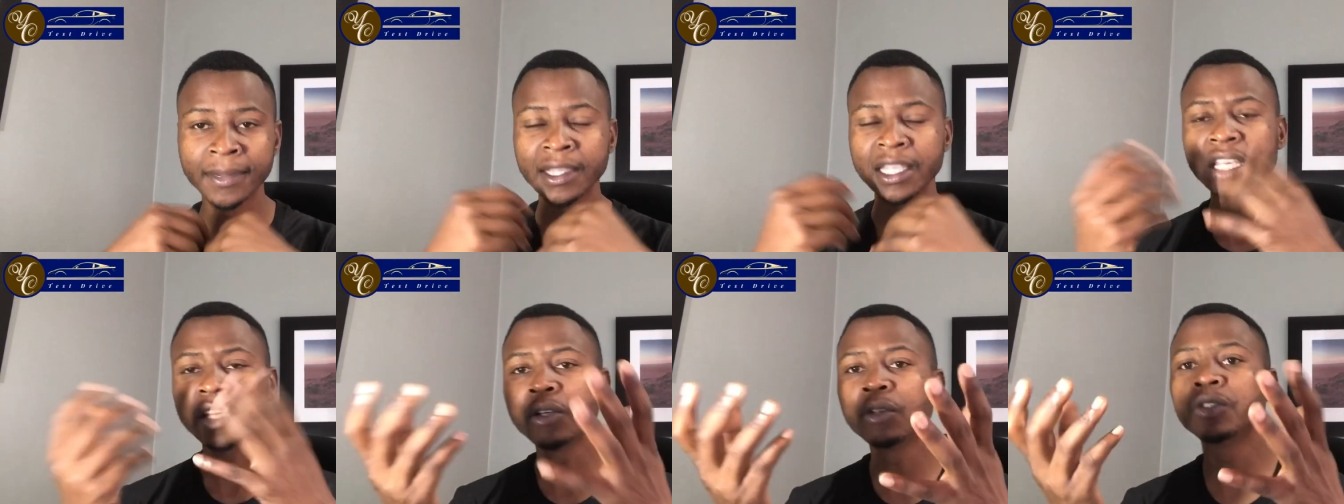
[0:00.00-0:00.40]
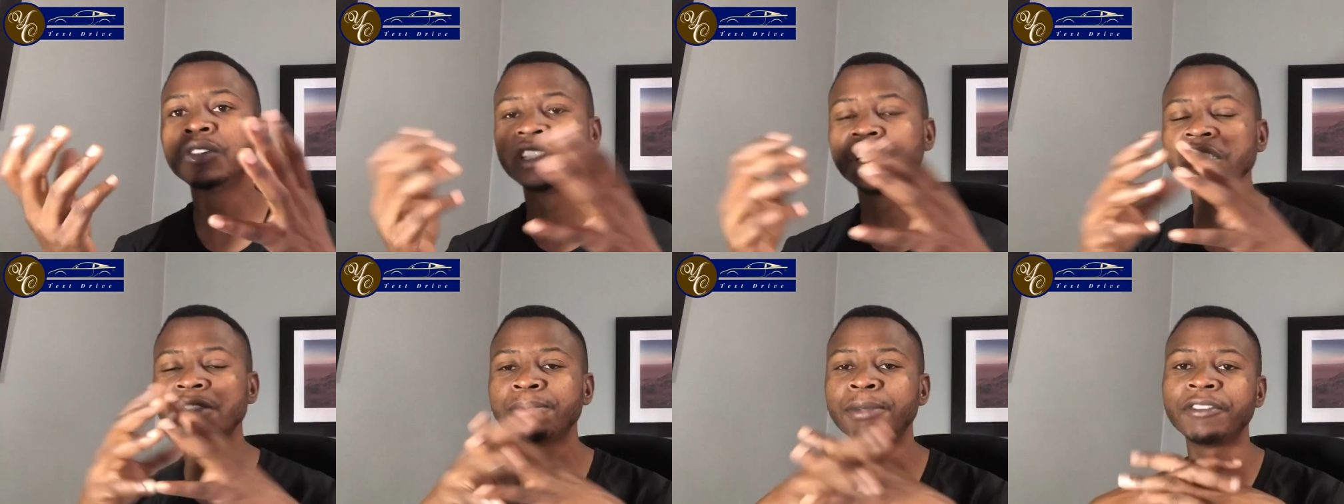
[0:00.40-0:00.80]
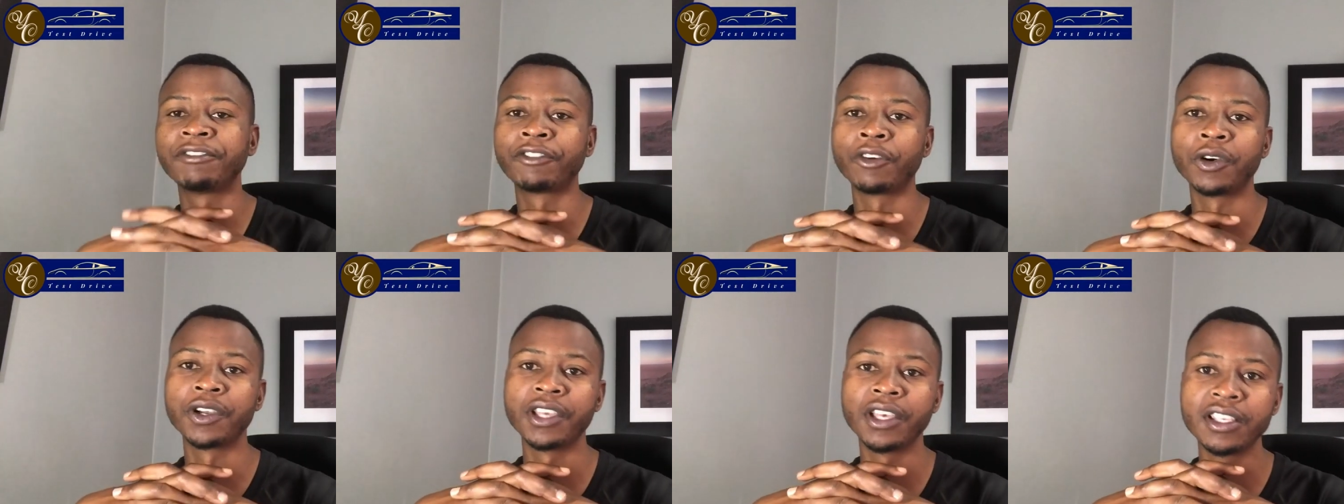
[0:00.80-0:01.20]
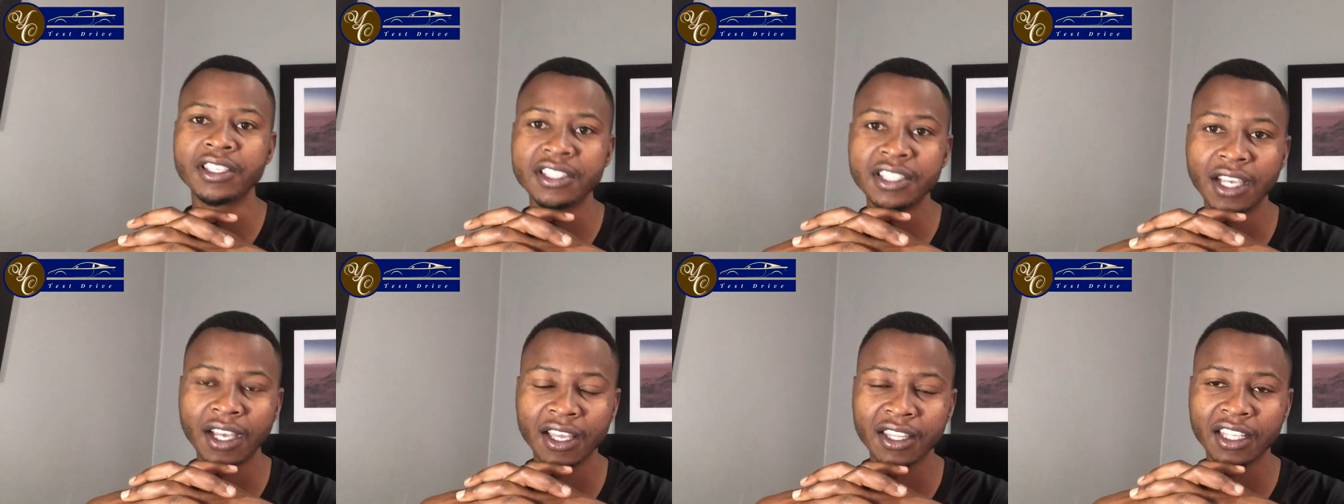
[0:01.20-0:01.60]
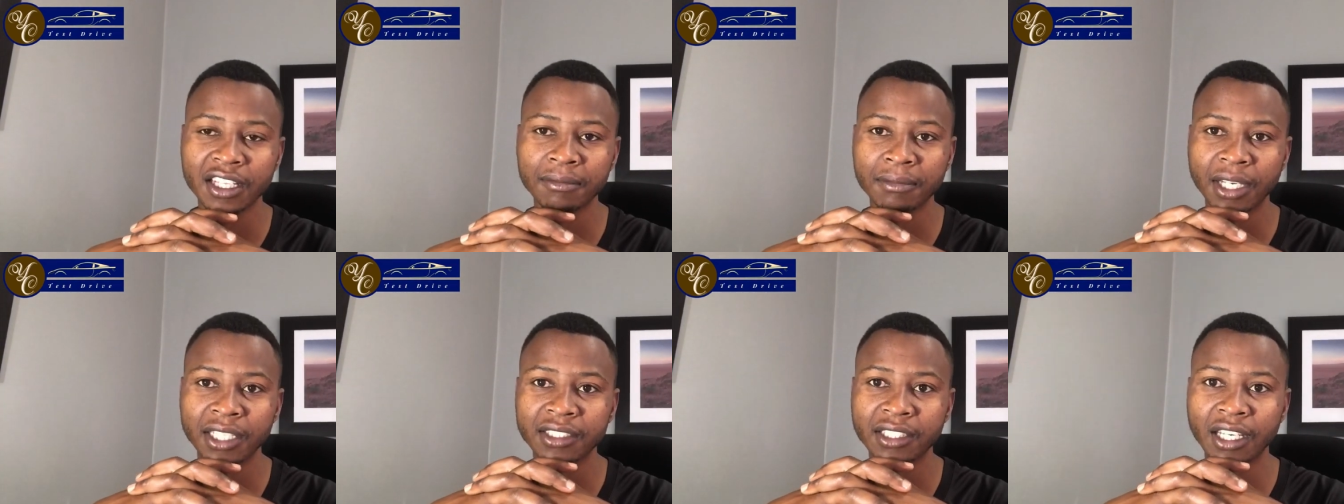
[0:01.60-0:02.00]
he would just be 4 years younger than
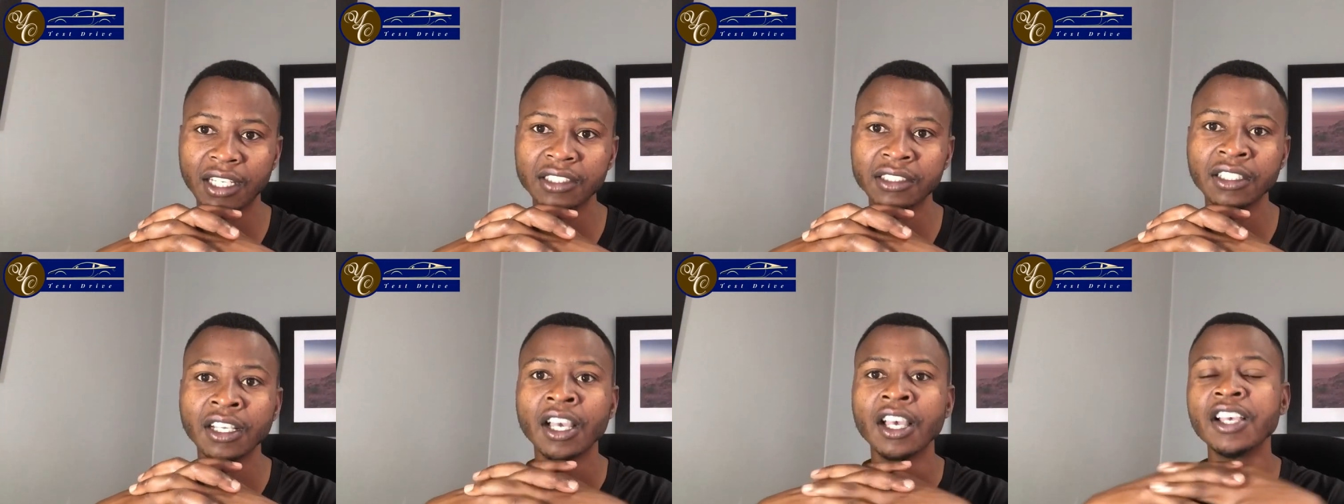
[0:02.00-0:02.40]
my dad.